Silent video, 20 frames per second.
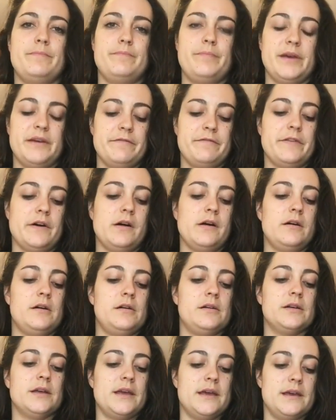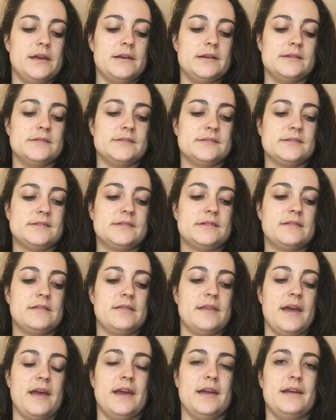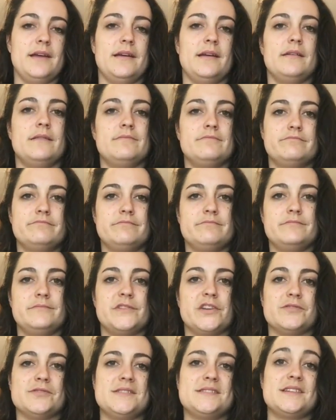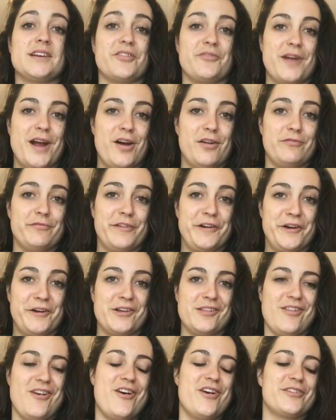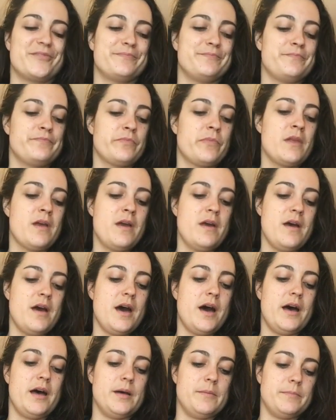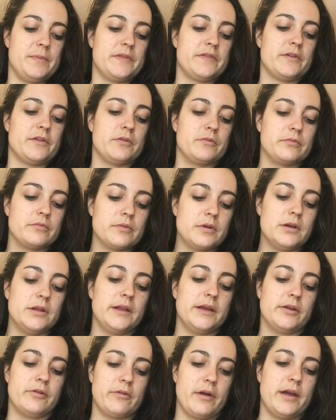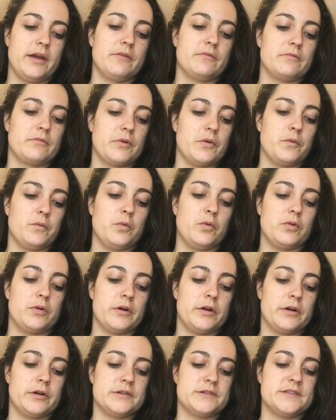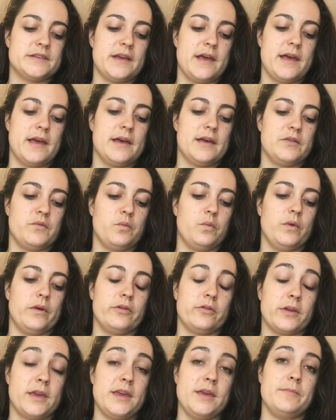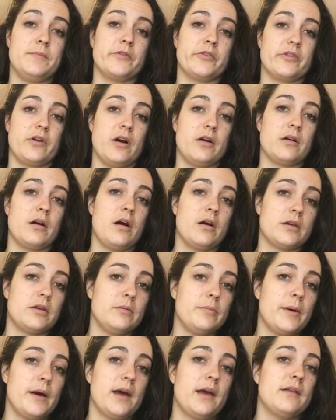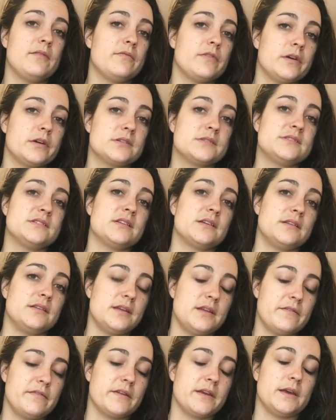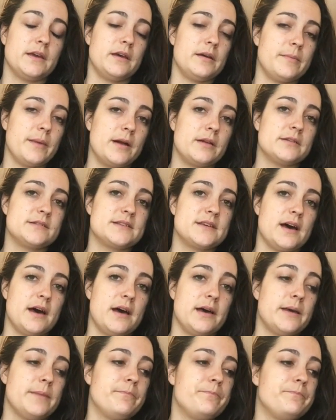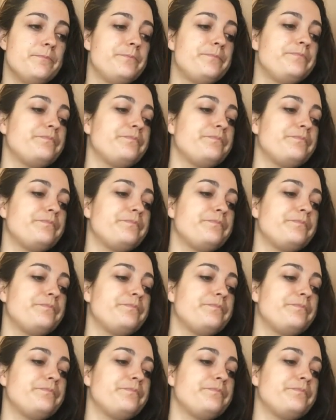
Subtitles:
Pitfall is they don't stick around very long. But they're a really great reward and will keep your dog occupied for a significant amount of time.